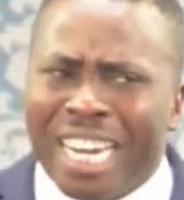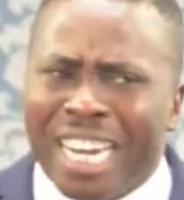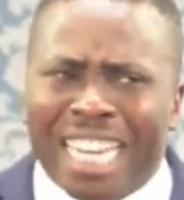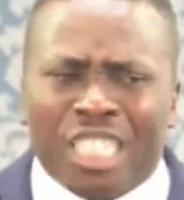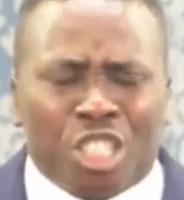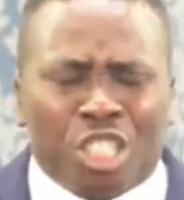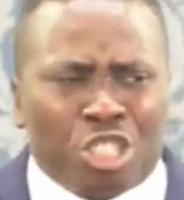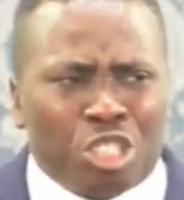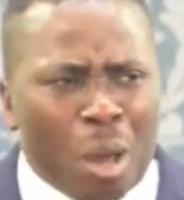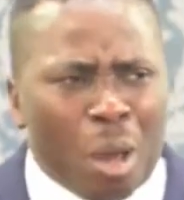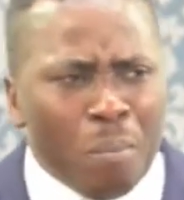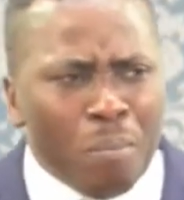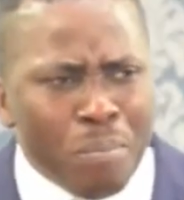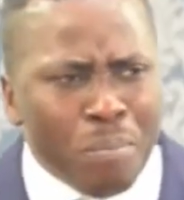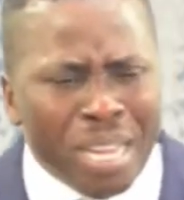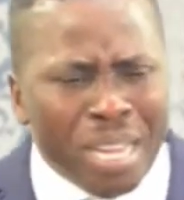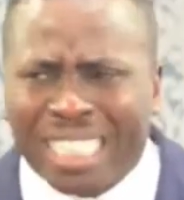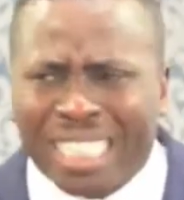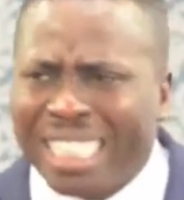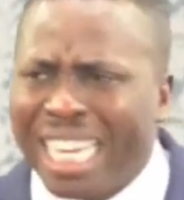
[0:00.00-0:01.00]

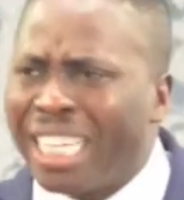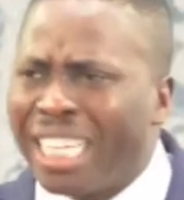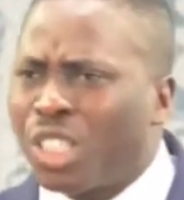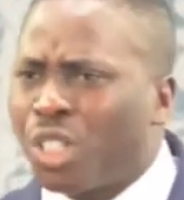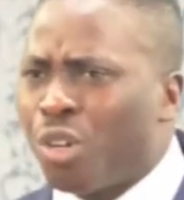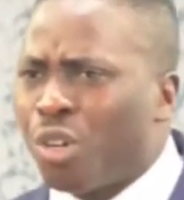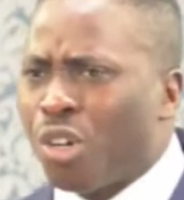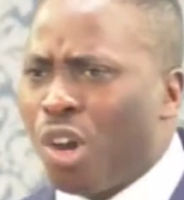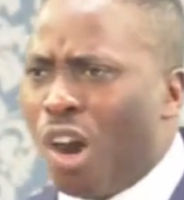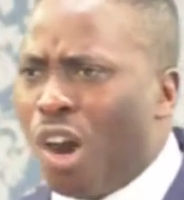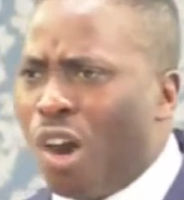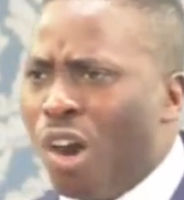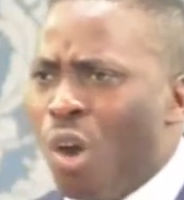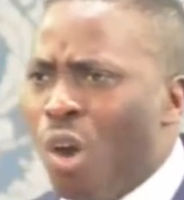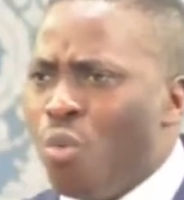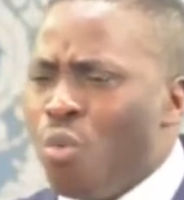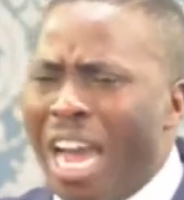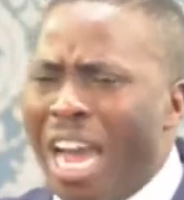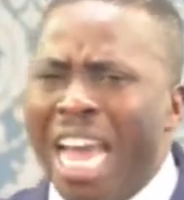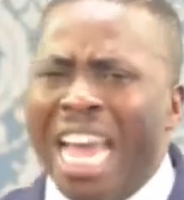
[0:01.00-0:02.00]
submitted to God.
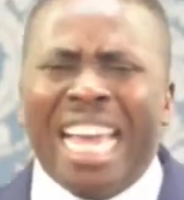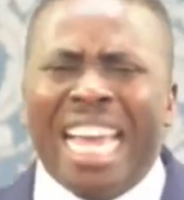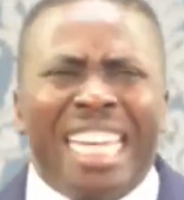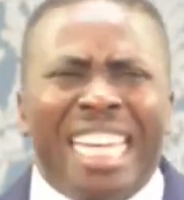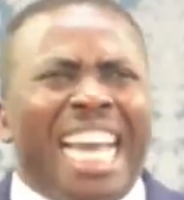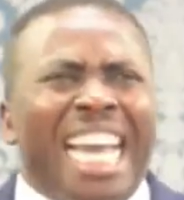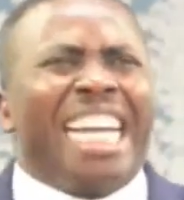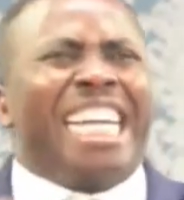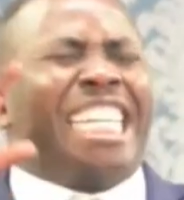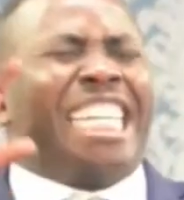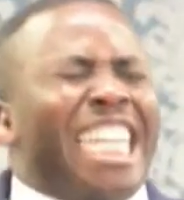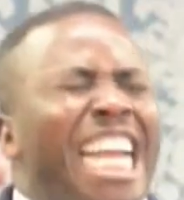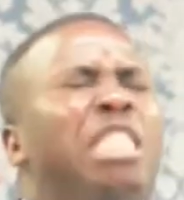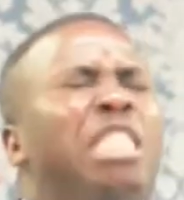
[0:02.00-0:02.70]
Well, he said, great